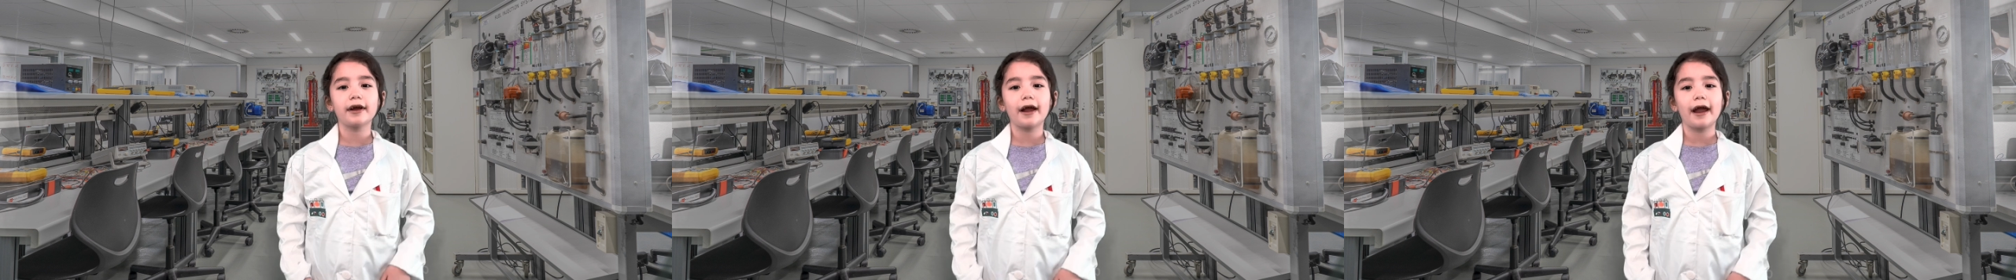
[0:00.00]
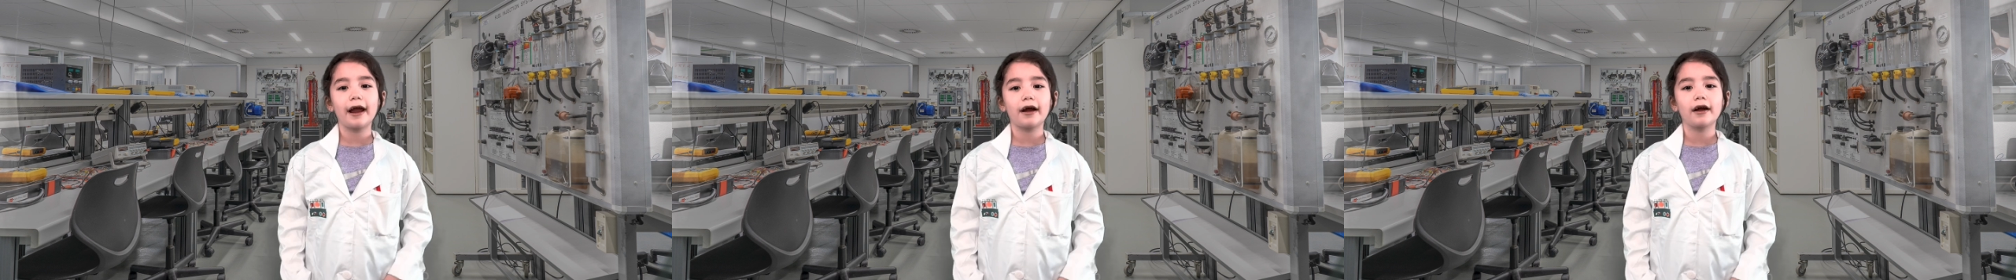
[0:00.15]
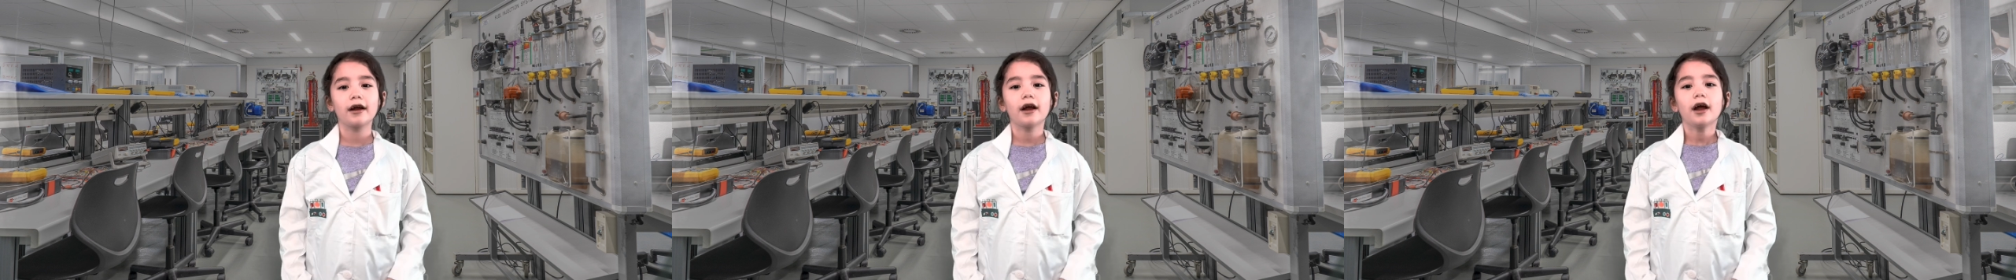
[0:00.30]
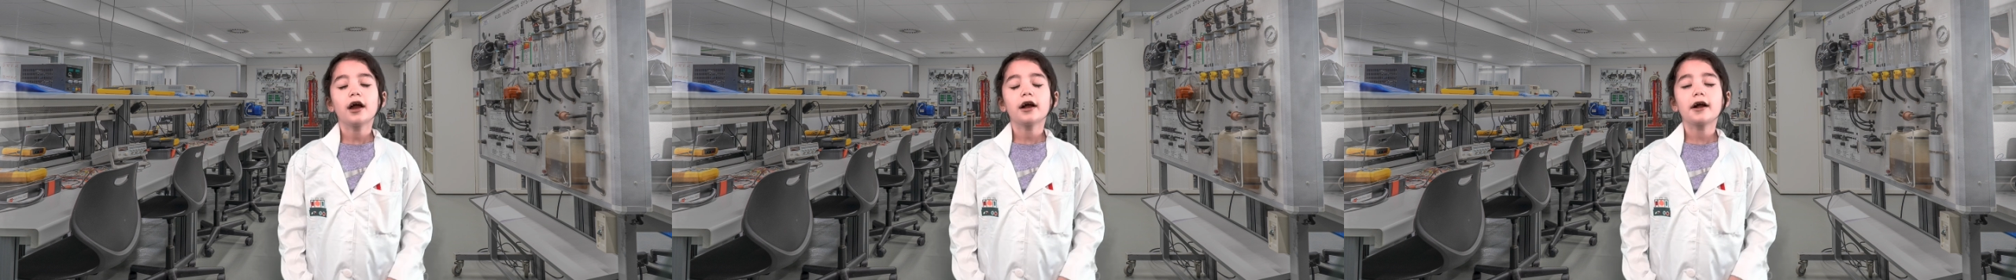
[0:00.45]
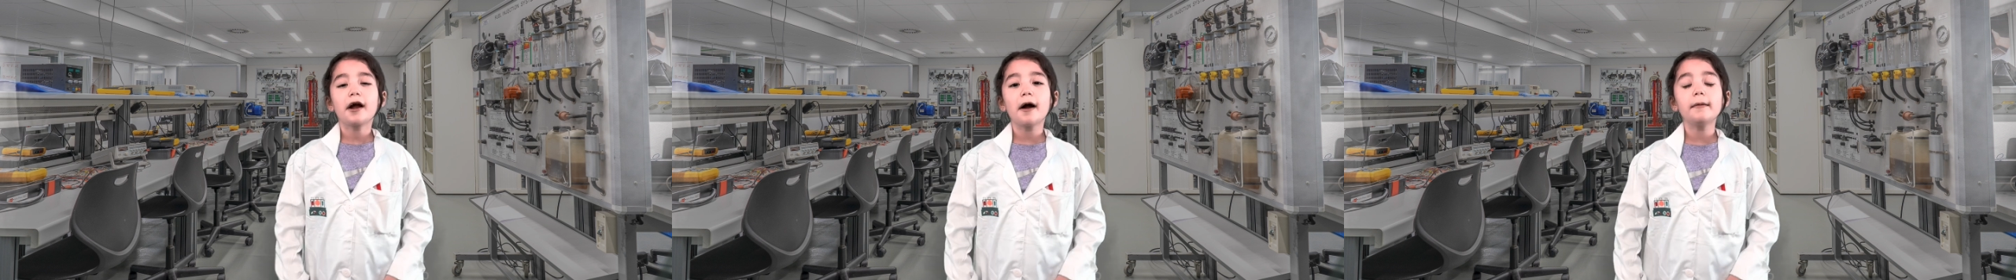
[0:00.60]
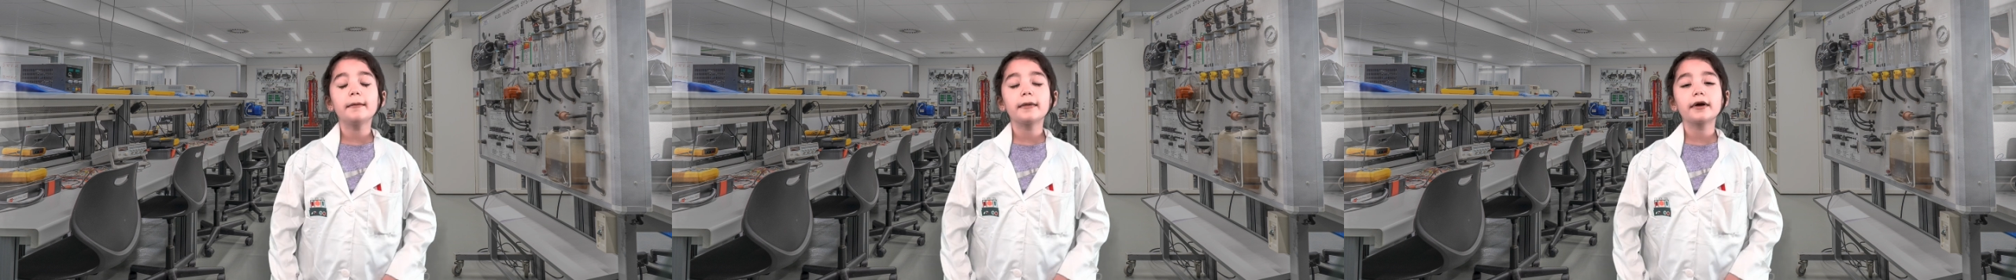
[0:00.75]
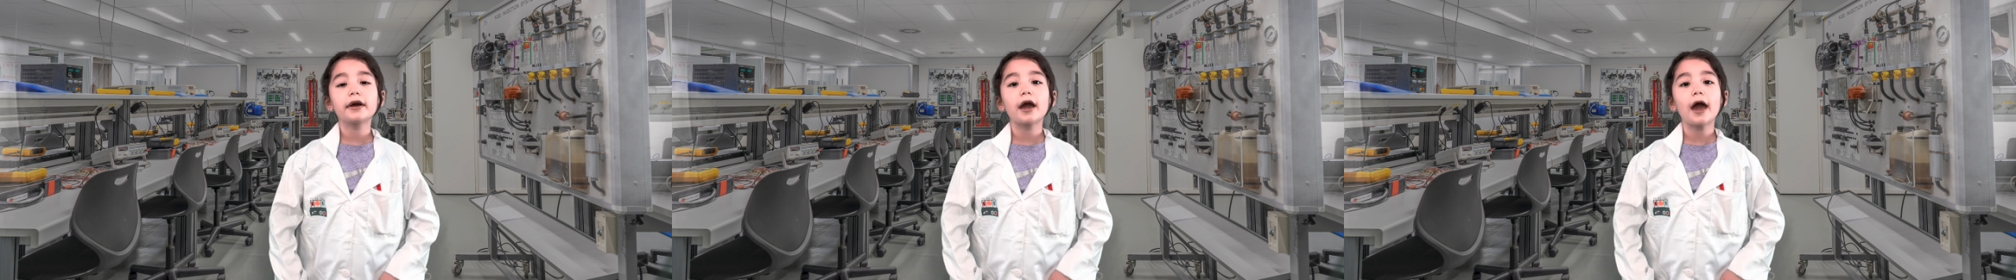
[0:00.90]
air
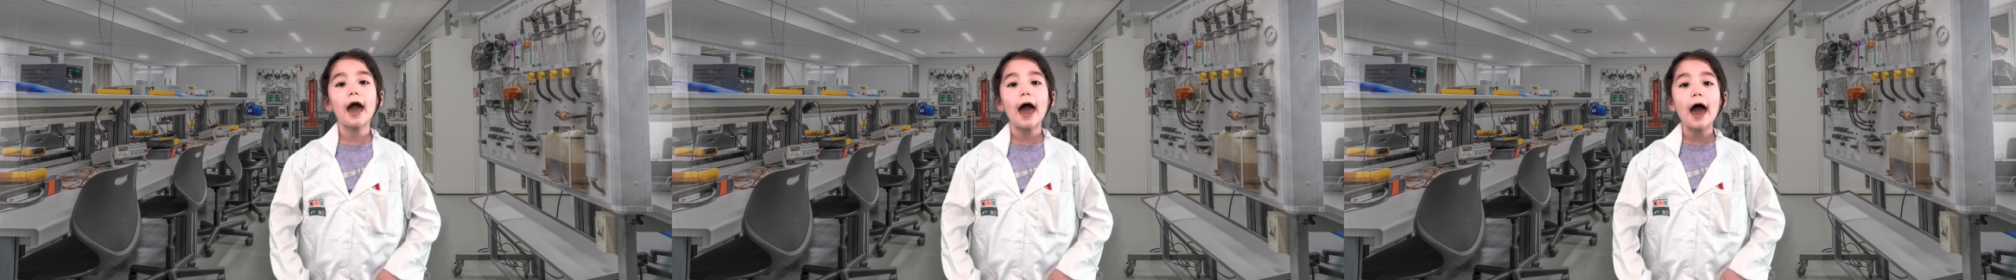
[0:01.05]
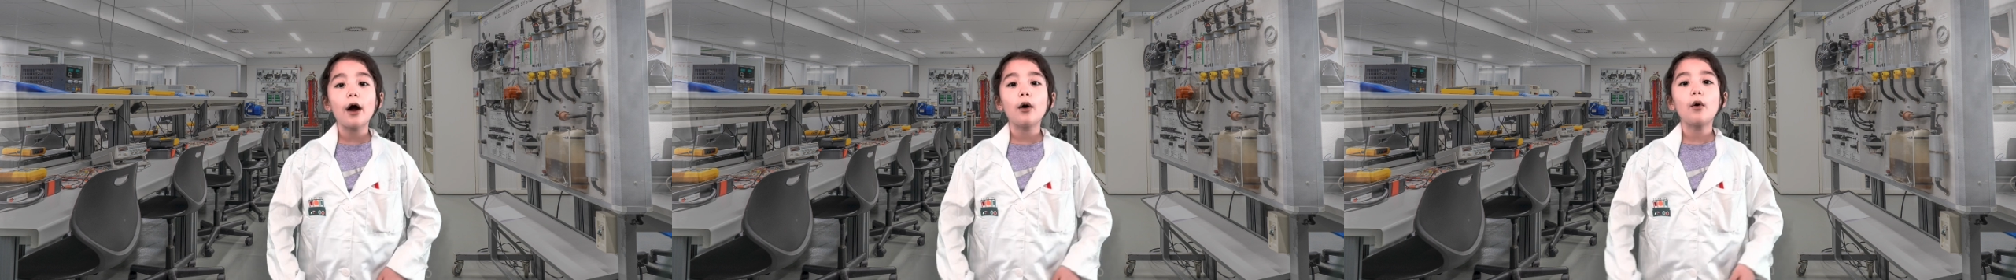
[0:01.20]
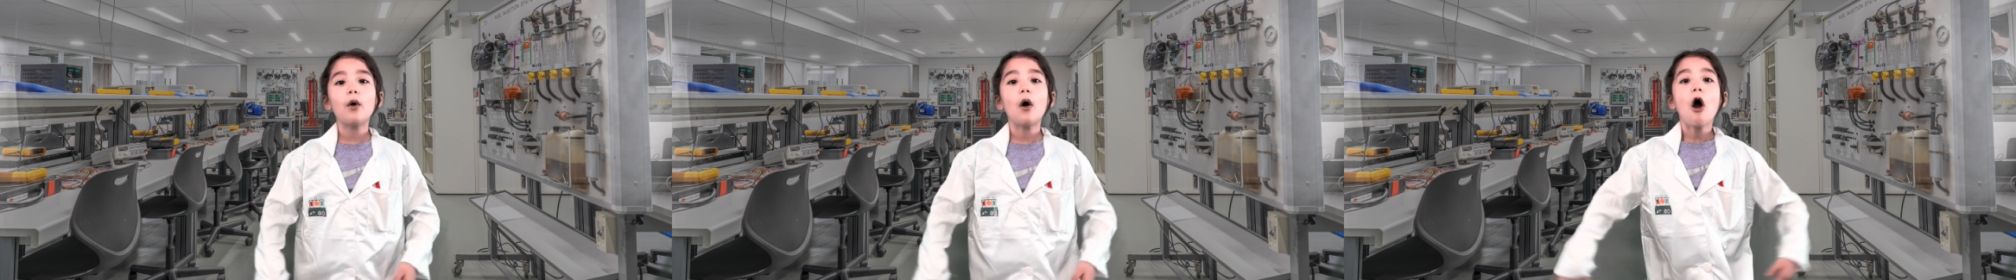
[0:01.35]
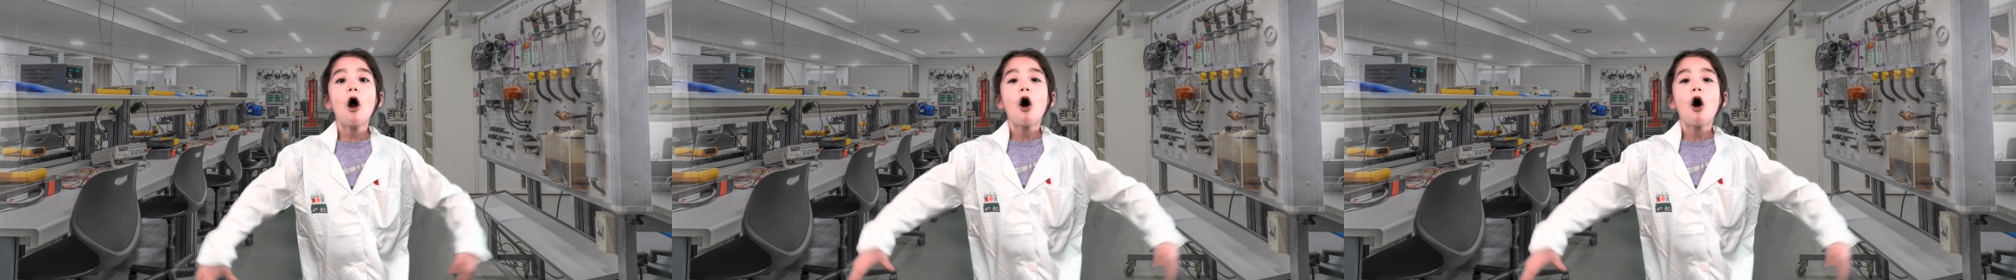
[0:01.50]
coming out